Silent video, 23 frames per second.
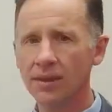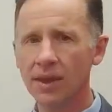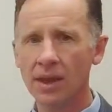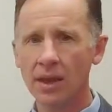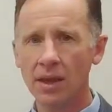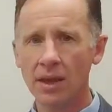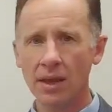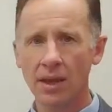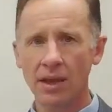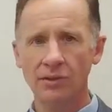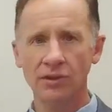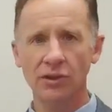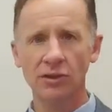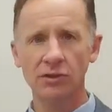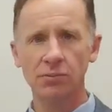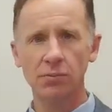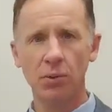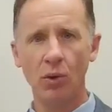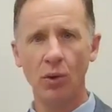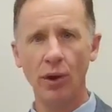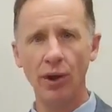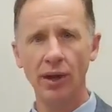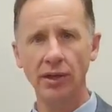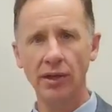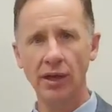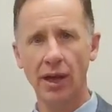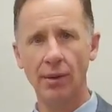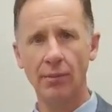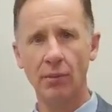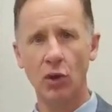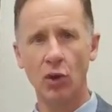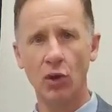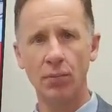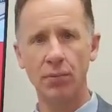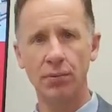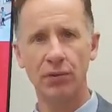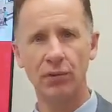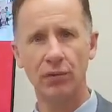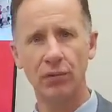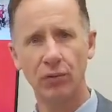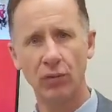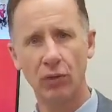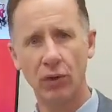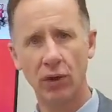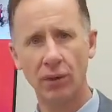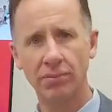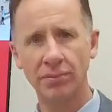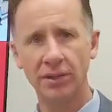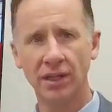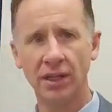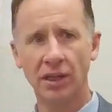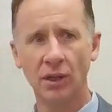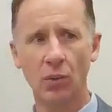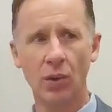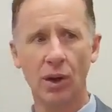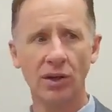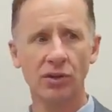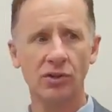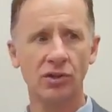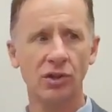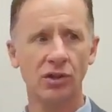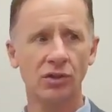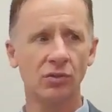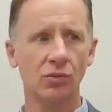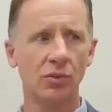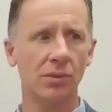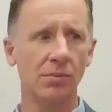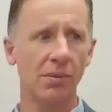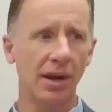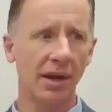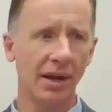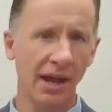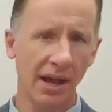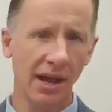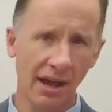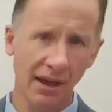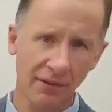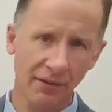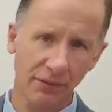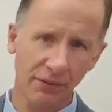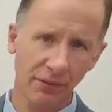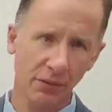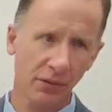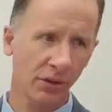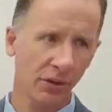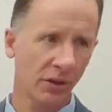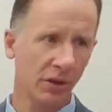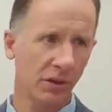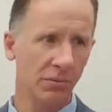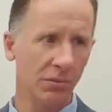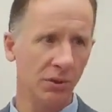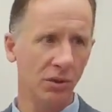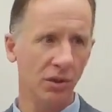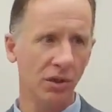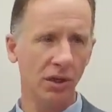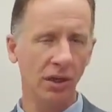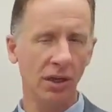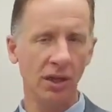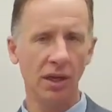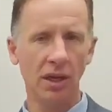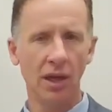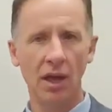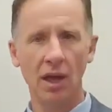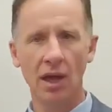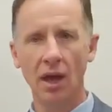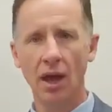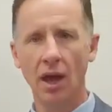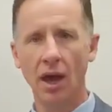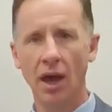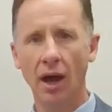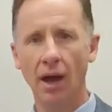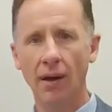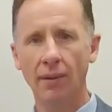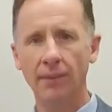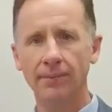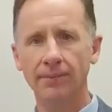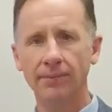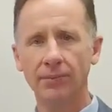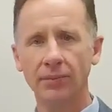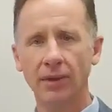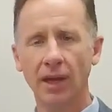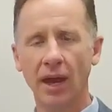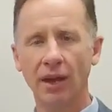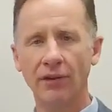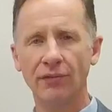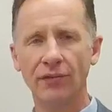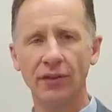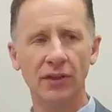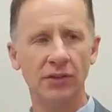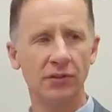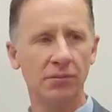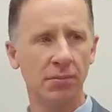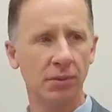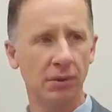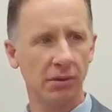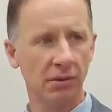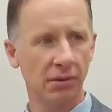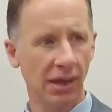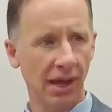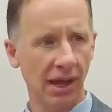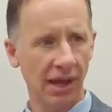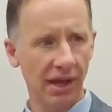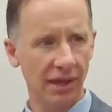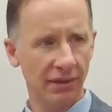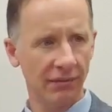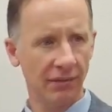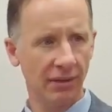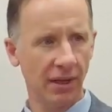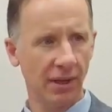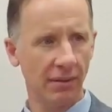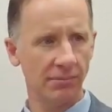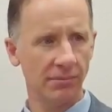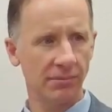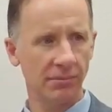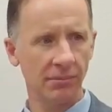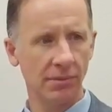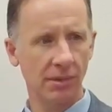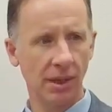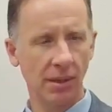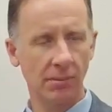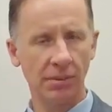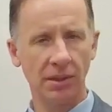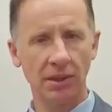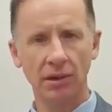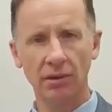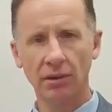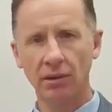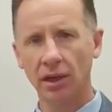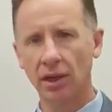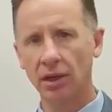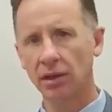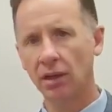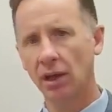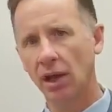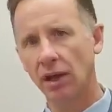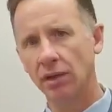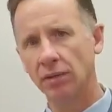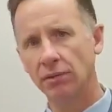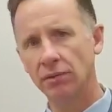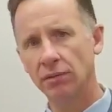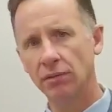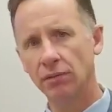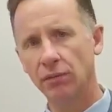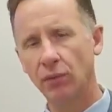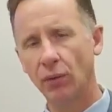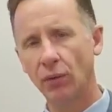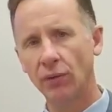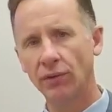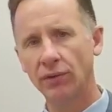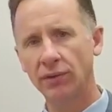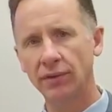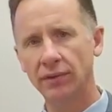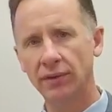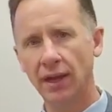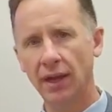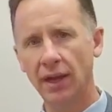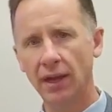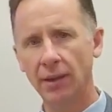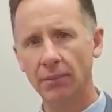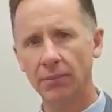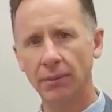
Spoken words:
At this point, I'm going to open the floor up to any questions we might have for the community on Facebook Live, and I'm hearing none for today.